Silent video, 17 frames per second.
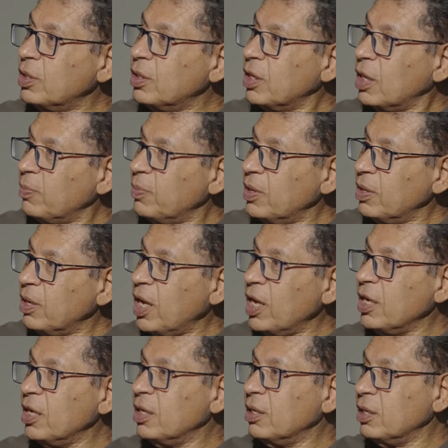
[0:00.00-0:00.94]
and
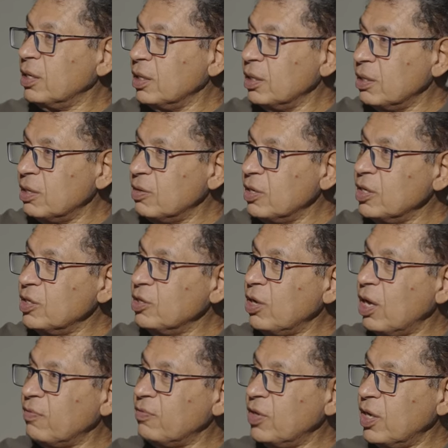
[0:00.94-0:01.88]
like the things you
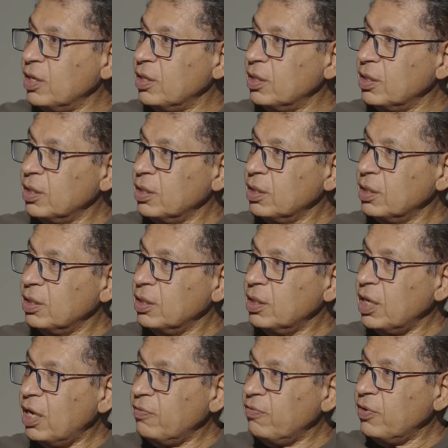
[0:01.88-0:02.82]
have done
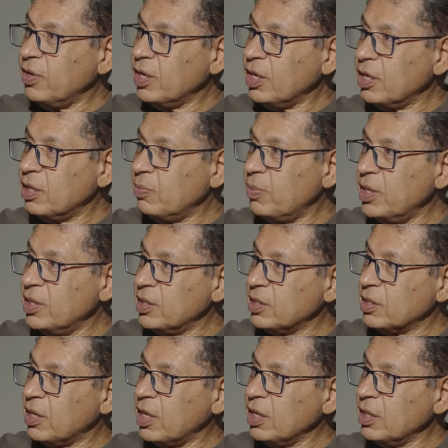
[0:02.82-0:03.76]
in Africa and
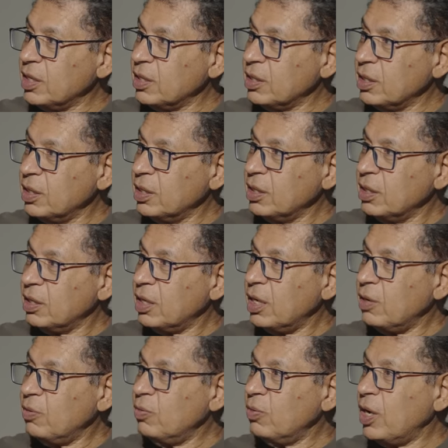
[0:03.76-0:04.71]
places like this,
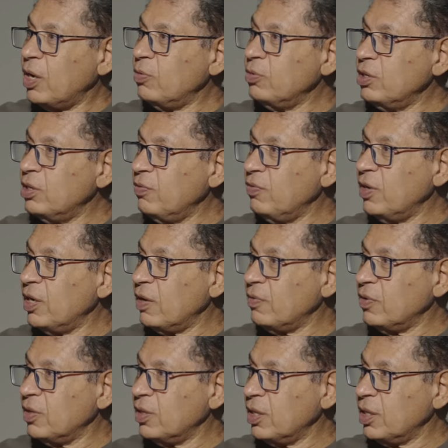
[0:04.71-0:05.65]
mm-hmm. how did you feel
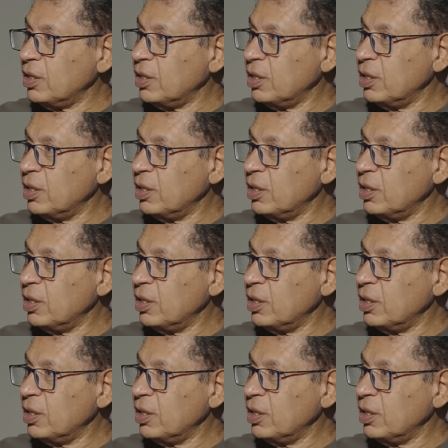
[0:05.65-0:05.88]
after that?